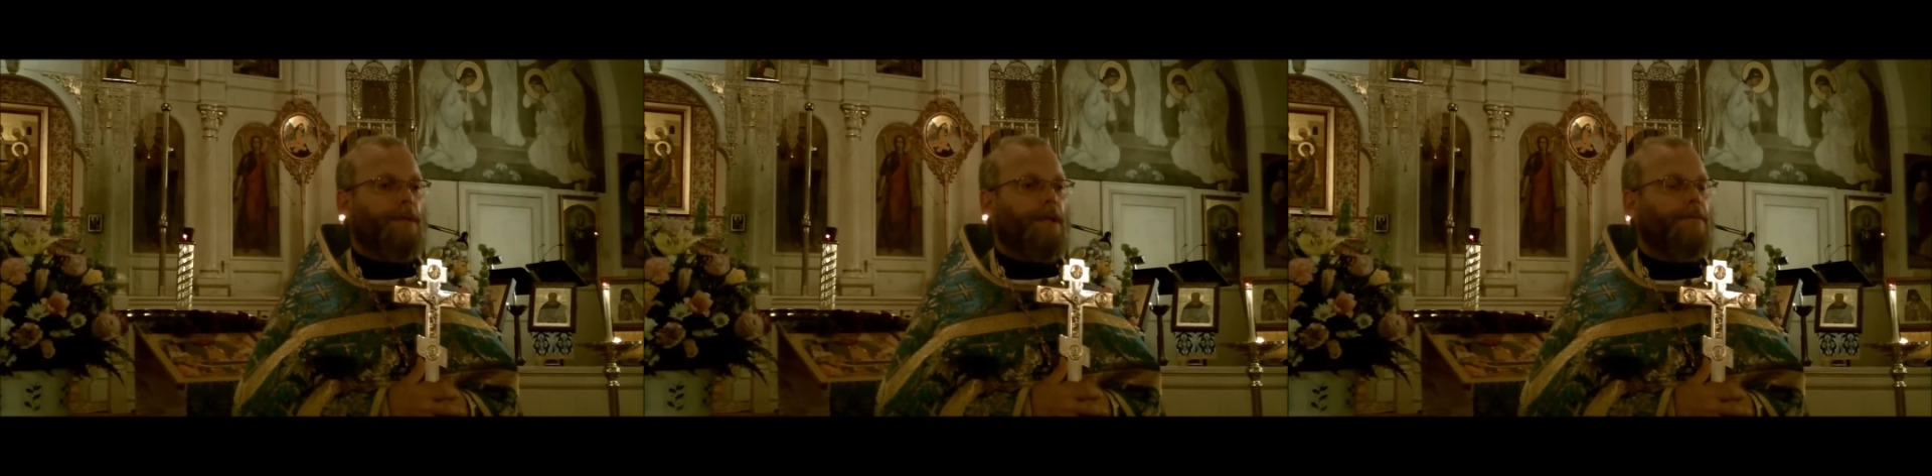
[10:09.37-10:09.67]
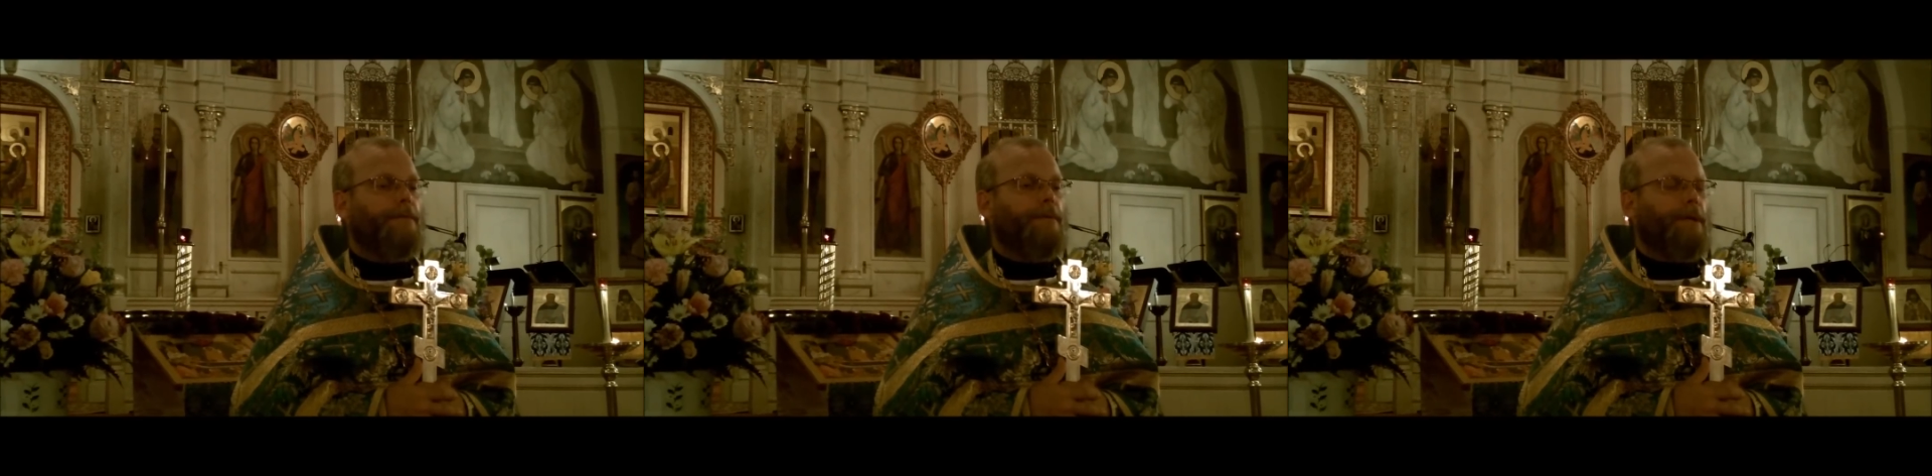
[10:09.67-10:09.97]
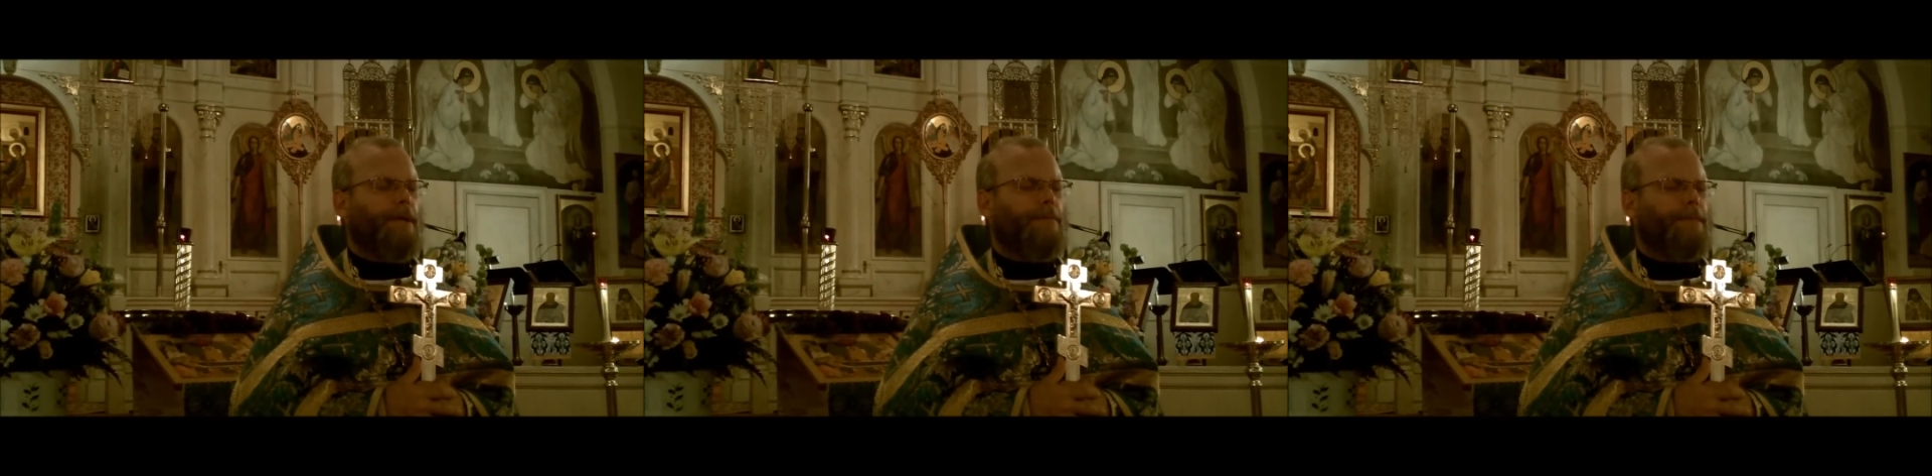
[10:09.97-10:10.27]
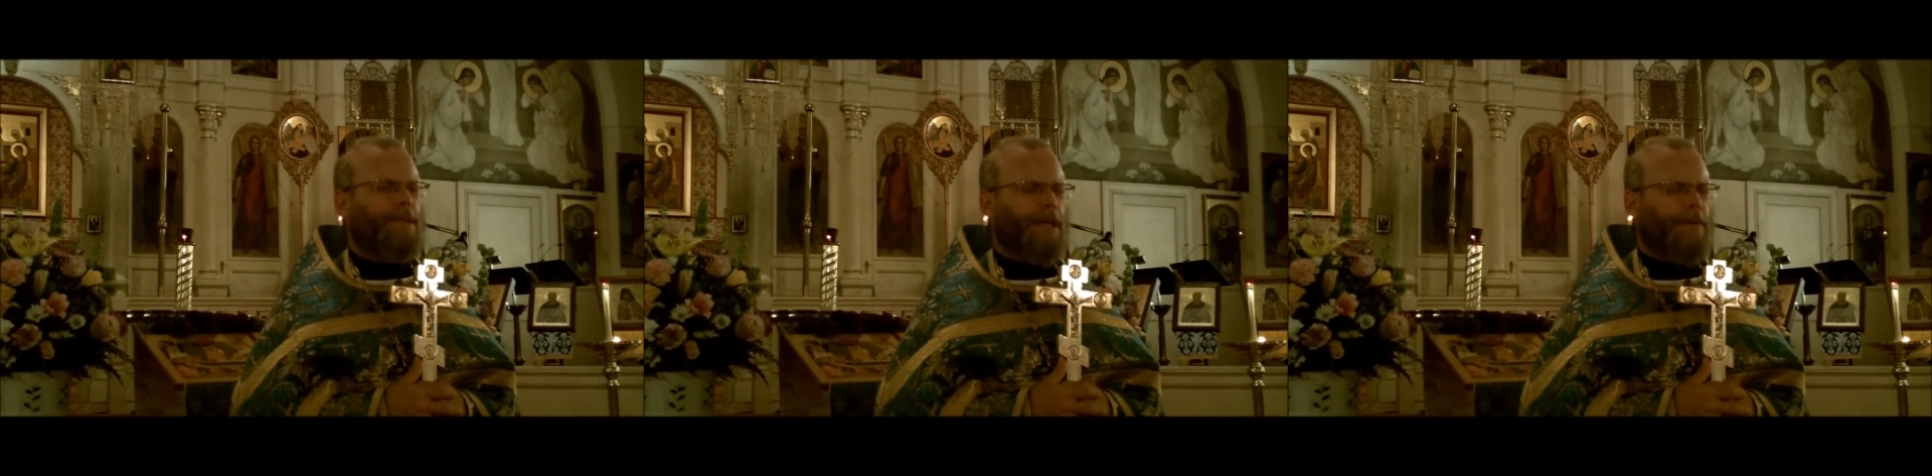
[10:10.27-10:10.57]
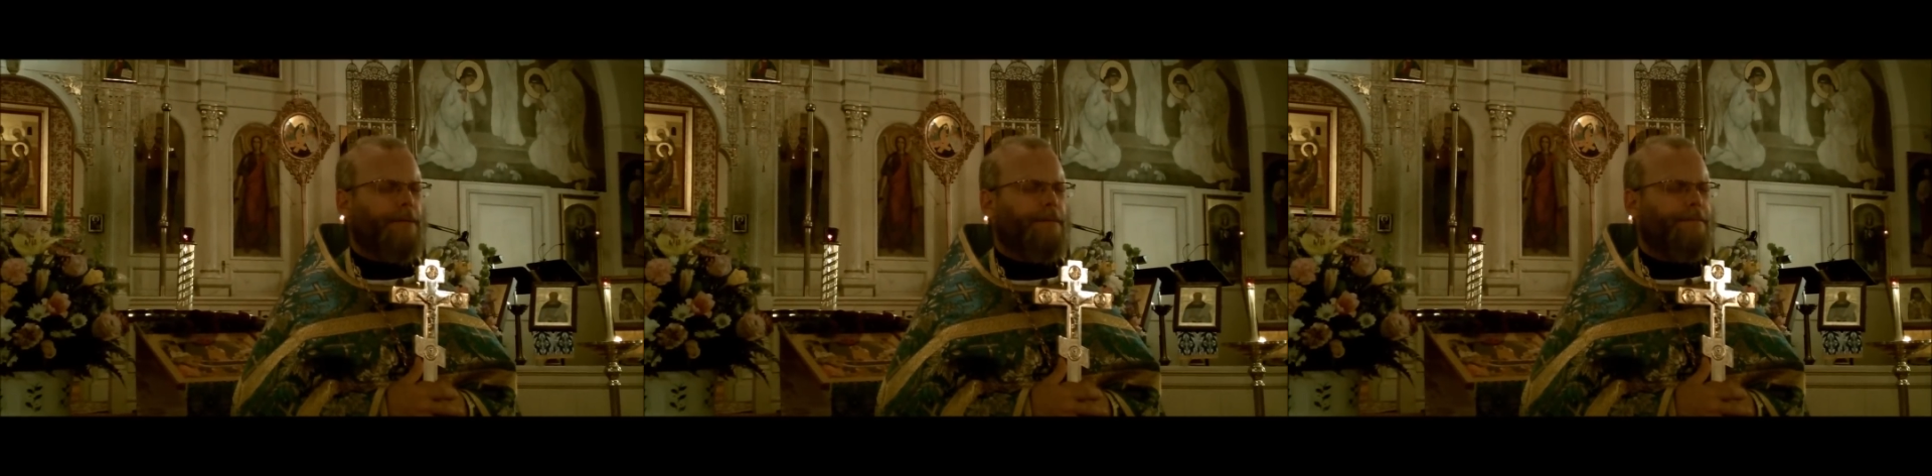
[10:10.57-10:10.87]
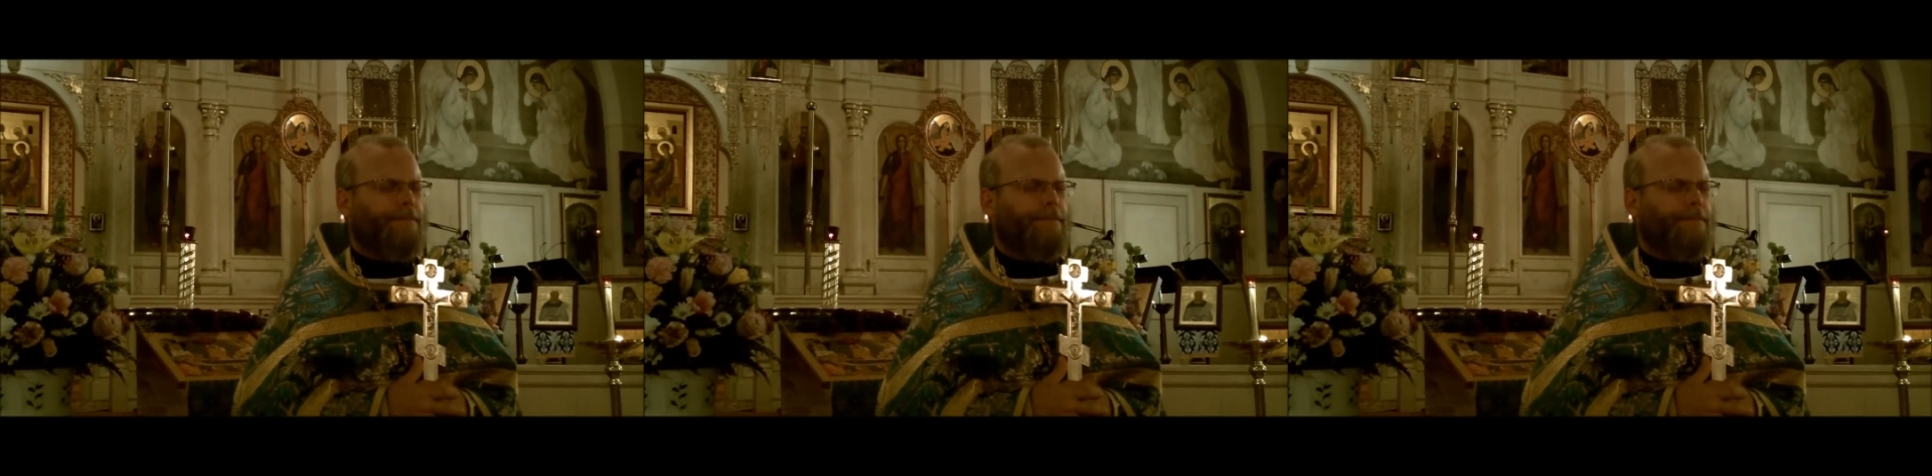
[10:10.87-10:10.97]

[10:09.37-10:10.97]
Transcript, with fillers: life, um, death,